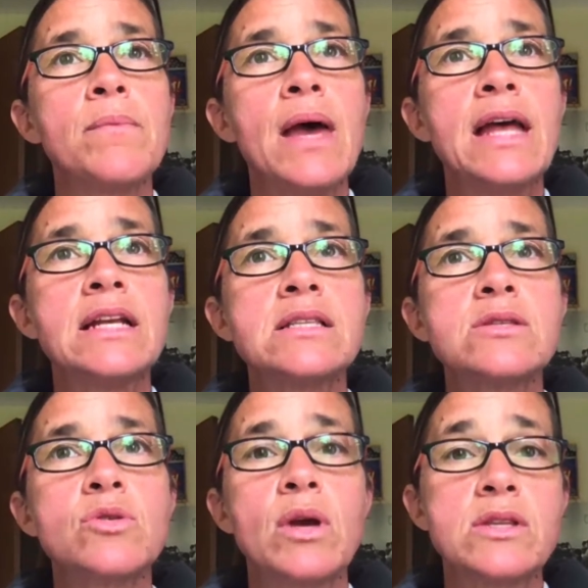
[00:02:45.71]

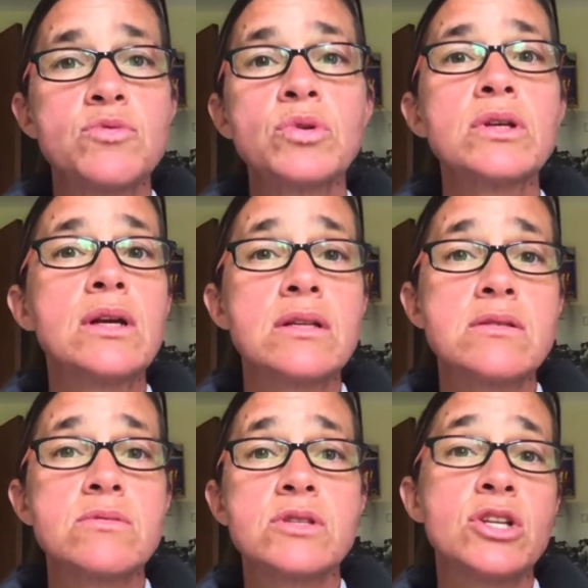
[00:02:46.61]
it's
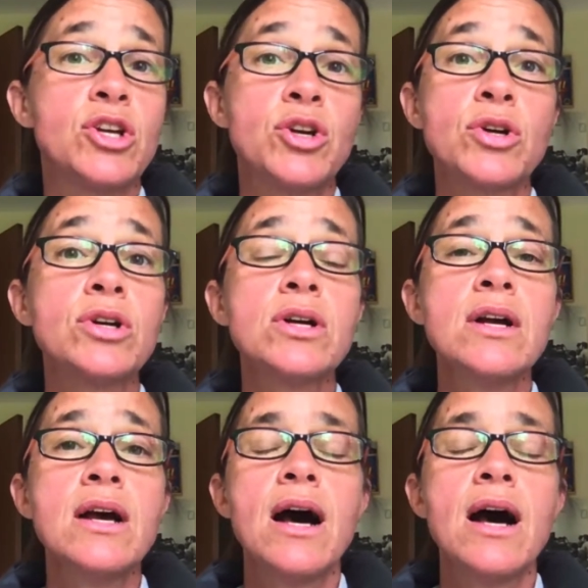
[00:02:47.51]
secure.